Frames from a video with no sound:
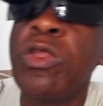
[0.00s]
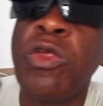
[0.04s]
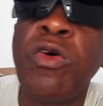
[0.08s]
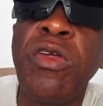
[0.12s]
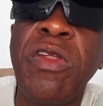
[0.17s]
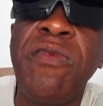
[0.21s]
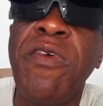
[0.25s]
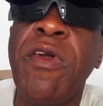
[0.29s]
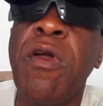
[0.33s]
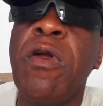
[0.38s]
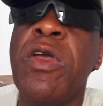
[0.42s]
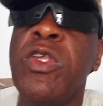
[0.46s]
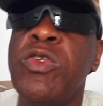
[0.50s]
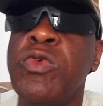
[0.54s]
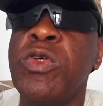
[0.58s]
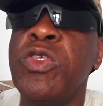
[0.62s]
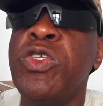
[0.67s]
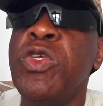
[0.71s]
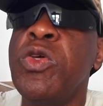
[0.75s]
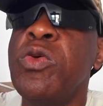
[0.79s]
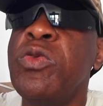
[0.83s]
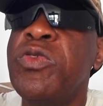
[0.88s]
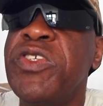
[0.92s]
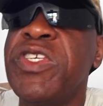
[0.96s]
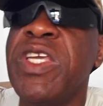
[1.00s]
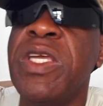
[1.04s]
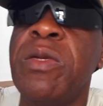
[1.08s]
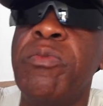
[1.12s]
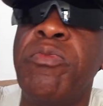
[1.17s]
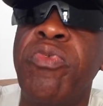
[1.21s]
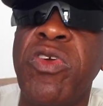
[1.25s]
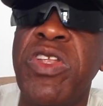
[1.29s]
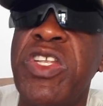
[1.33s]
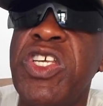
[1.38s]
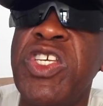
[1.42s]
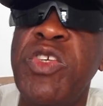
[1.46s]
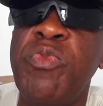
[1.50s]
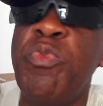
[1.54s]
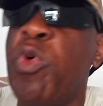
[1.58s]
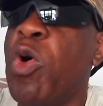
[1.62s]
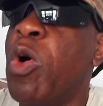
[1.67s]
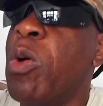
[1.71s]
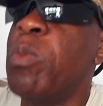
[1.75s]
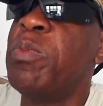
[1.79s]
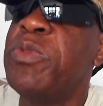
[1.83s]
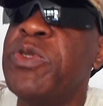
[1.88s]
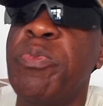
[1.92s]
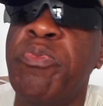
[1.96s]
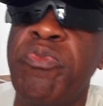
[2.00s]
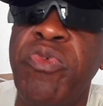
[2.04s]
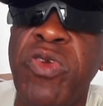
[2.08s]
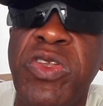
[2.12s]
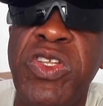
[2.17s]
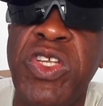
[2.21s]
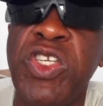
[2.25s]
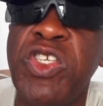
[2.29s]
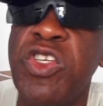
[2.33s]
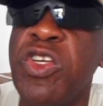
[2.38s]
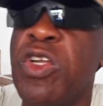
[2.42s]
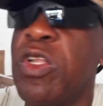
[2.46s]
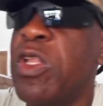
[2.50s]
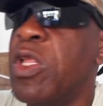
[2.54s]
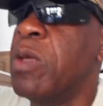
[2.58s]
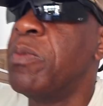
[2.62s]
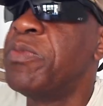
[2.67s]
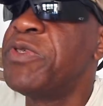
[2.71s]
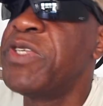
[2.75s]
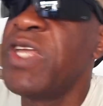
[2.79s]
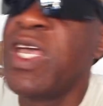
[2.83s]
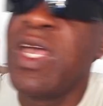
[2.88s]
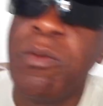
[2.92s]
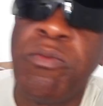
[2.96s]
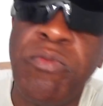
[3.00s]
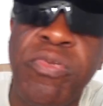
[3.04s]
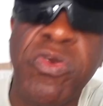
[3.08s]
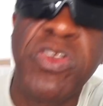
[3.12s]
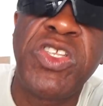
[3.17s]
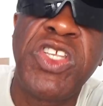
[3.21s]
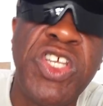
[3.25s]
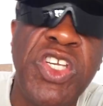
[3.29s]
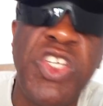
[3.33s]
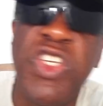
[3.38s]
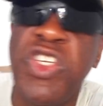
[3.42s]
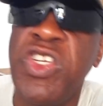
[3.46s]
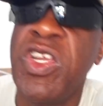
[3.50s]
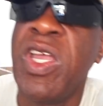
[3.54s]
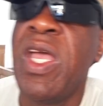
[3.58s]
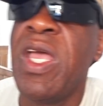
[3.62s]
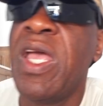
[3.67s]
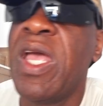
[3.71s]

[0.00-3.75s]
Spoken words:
load of areas where you'll see British pubs, British clubs, British